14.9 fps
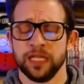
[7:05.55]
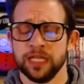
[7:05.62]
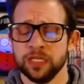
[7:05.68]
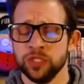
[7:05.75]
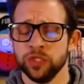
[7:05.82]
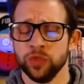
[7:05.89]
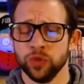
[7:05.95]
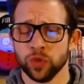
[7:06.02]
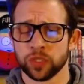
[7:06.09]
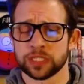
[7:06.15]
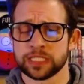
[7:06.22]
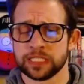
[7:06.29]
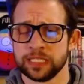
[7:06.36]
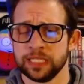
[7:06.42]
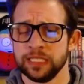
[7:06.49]
in New York
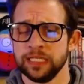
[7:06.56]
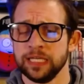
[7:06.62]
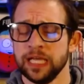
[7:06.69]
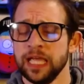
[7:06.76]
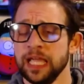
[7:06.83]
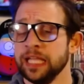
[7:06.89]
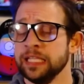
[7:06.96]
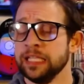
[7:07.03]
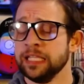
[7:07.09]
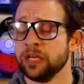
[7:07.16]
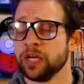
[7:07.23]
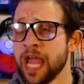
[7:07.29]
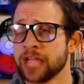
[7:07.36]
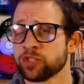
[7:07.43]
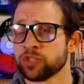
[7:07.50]
City in their
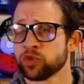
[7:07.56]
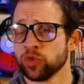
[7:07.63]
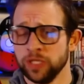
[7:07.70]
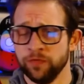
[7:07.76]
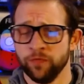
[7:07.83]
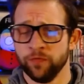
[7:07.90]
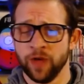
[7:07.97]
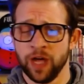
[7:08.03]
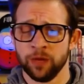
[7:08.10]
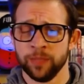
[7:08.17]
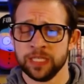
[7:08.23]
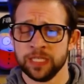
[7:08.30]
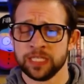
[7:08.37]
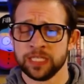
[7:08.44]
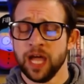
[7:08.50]
natural
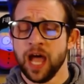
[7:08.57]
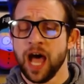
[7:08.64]
environment,